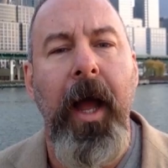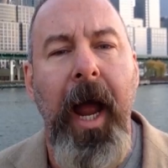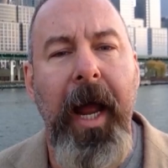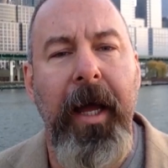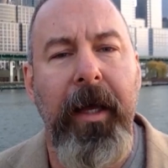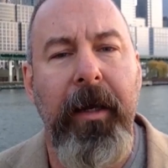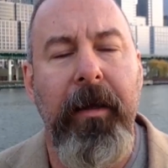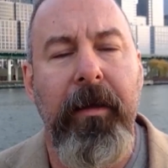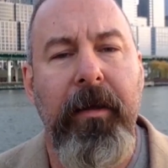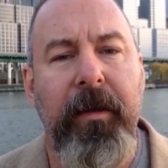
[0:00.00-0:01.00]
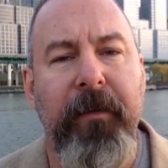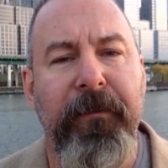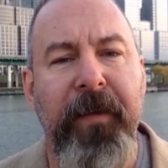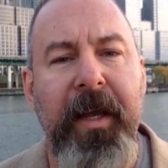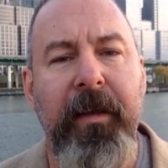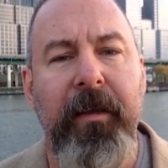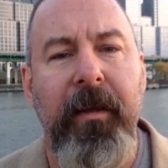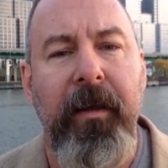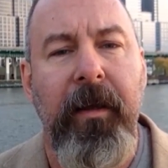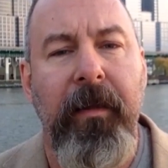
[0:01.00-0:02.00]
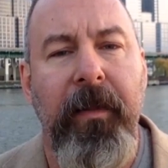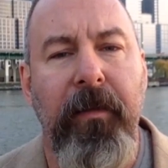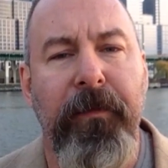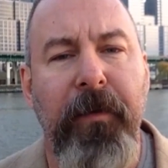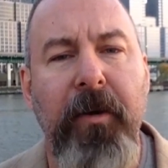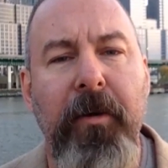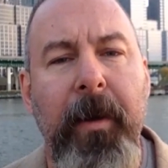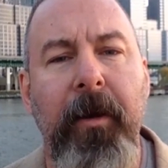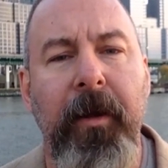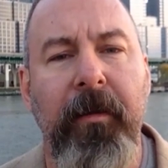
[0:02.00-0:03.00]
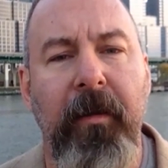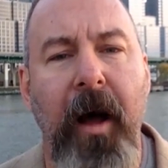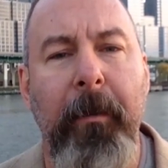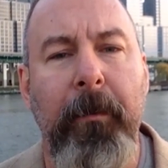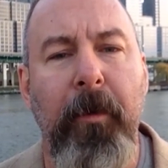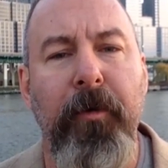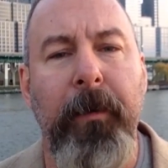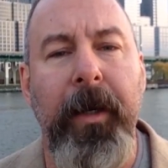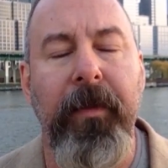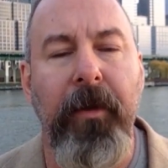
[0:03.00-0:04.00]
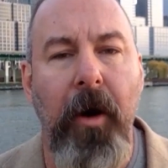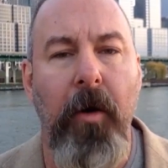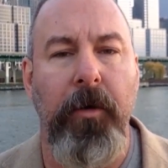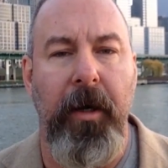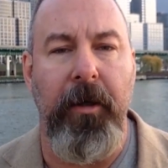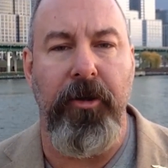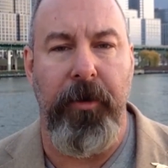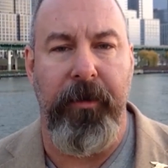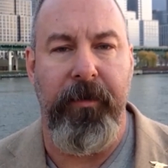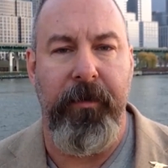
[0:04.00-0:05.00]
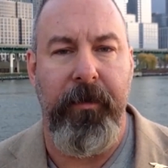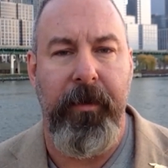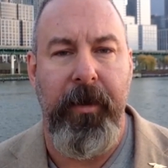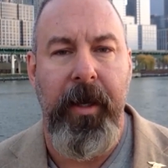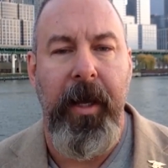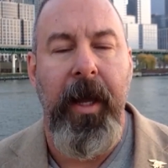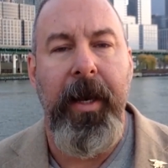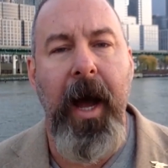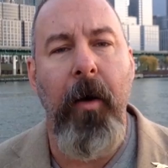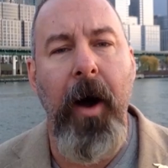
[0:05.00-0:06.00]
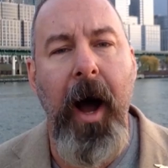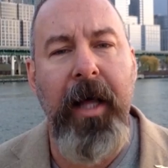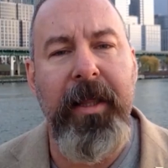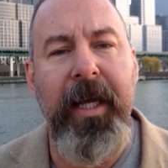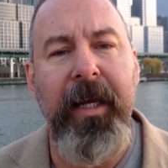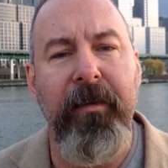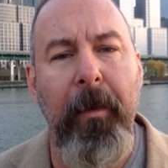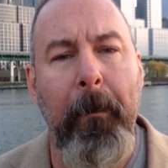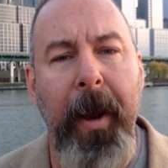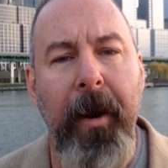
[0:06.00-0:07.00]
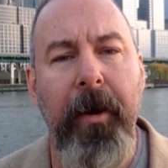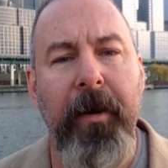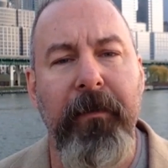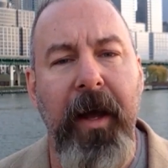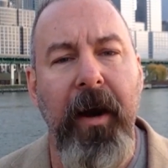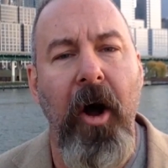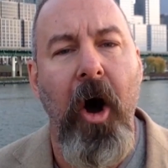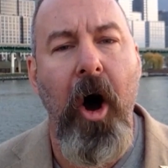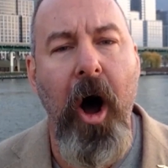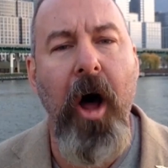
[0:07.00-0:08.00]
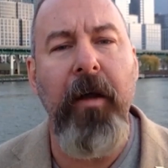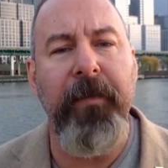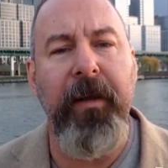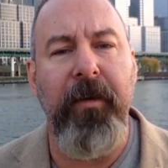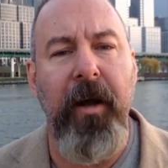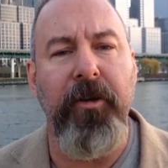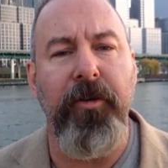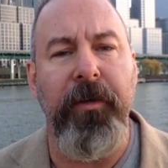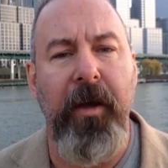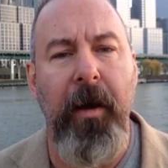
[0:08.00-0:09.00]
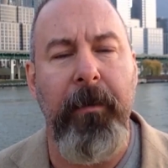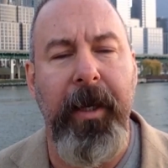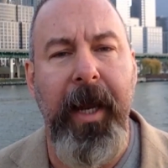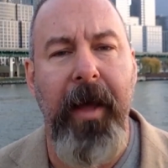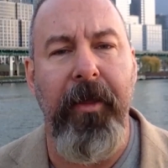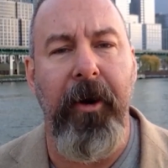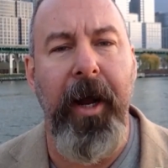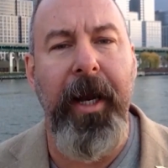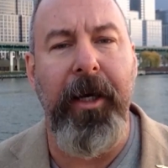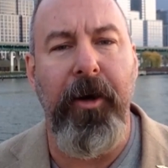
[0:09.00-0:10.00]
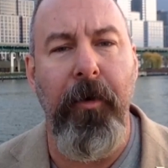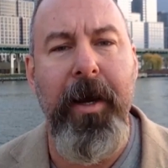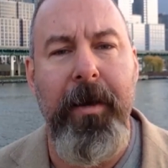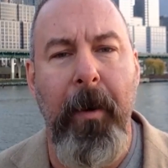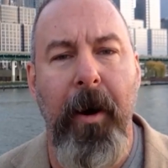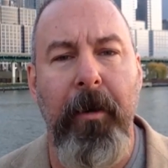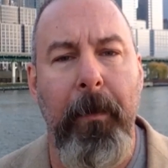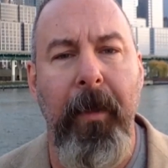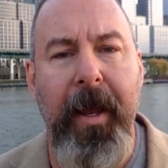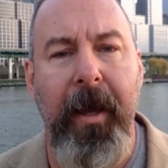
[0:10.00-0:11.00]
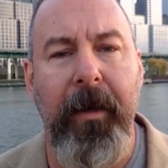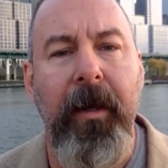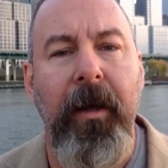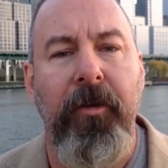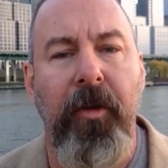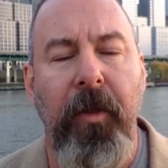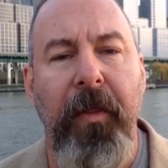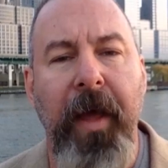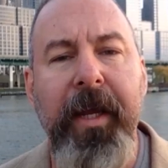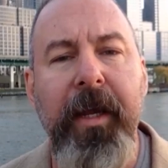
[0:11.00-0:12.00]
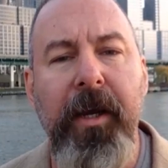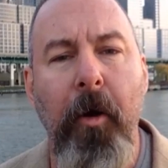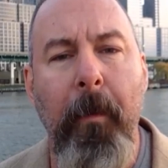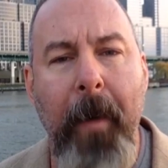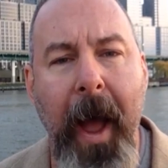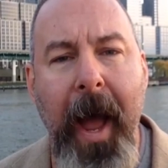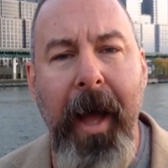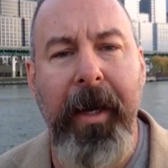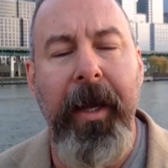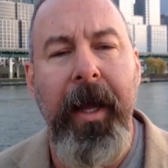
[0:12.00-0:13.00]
and defeat this fundamental Islamic movement in their own countries. Now, I think it's imperative that all of these countries come together and agree upon a plan so that they can go back